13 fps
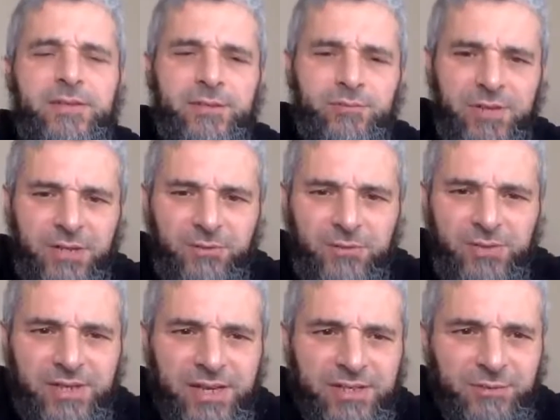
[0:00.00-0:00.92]
This is Riad
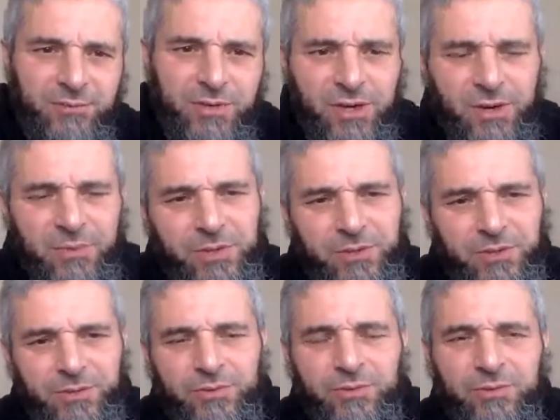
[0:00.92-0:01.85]
Ouarzazi. Welcome you
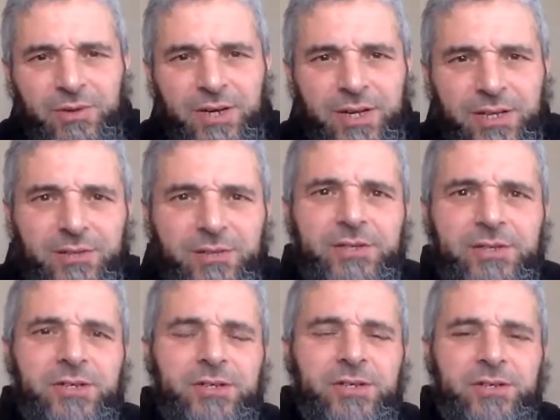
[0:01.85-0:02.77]
to another
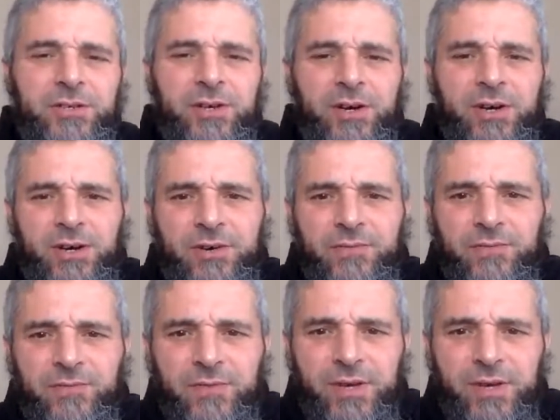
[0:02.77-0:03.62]
session of